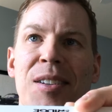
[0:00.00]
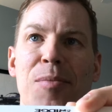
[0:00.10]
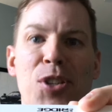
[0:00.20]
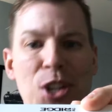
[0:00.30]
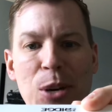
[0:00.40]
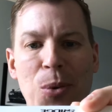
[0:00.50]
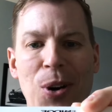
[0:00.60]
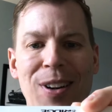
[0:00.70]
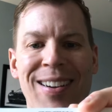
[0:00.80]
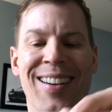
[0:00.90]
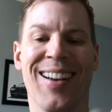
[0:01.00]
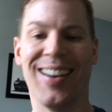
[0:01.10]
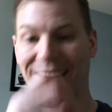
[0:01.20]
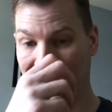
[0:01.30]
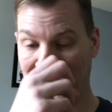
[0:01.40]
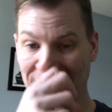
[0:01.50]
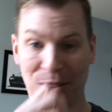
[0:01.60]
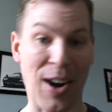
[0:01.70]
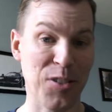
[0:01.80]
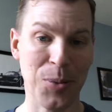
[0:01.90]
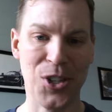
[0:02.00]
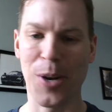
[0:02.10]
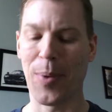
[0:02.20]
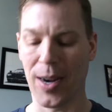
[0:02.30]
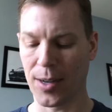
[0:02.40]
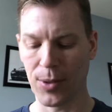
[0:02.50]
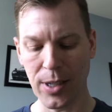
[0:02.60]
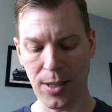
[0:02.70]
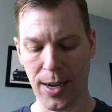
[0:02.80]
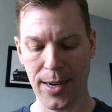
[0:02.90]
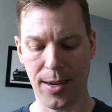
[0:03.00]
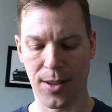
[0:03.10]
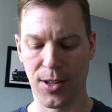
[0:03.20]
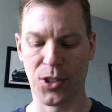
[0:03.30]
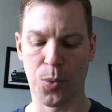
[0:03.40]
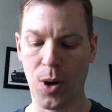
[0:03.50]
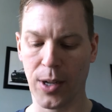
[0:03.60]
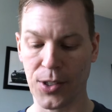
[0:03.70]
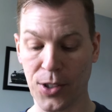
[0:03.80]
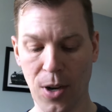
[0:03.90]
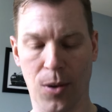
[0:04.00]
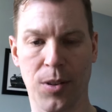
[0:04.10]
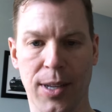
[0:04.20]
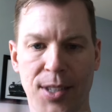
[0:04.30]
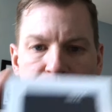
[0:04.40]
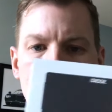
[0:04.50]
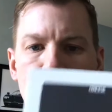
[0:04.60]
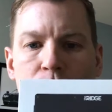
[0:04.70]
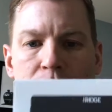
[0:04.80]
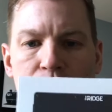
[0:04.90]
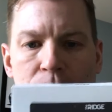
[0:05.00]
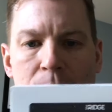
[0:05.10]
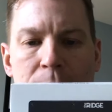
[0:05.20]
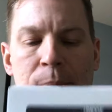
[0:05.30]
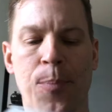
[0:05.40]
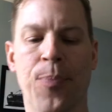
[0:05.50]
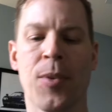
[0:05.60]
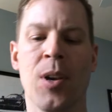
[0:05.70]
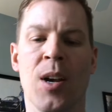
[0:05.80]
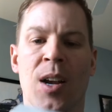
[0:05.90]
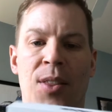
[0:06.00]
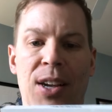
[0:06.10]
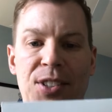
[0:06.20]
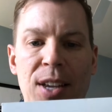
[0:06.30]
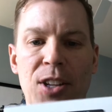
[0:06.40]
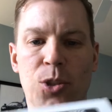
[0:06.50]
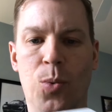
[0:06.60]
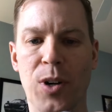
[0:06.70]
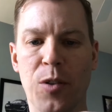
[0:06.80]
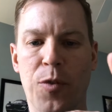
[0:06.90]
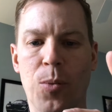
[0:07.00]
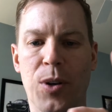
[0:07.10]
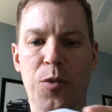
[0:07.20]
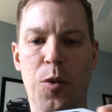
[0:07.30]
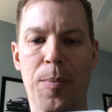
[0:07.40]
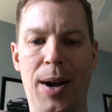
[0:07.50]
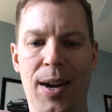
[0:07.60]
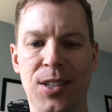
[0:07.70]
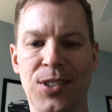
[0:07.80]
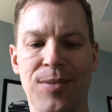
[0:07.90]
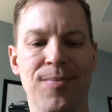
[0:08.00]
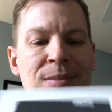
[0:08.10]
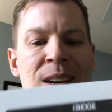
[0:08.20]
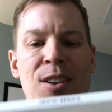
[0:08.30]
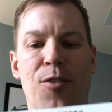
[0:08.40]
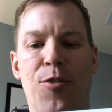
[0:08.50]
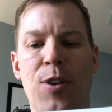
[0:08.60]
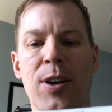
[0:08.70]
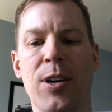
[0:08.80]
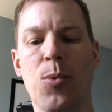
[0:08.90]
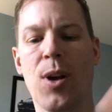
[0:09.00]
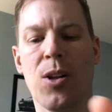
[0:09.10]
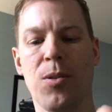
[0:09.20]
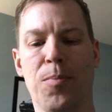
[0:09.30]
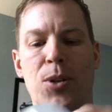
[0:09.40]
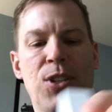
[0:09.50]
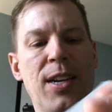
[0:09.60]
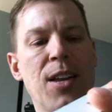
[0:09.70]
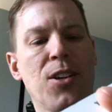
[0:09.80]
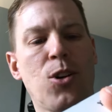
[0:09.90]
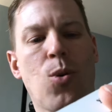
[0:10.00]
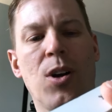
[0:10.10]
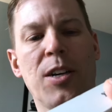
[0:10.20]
machine work and in craftsmanship, and I really like this wallet. So let's get to it, shall we? They send this wonderful box, very well put together quality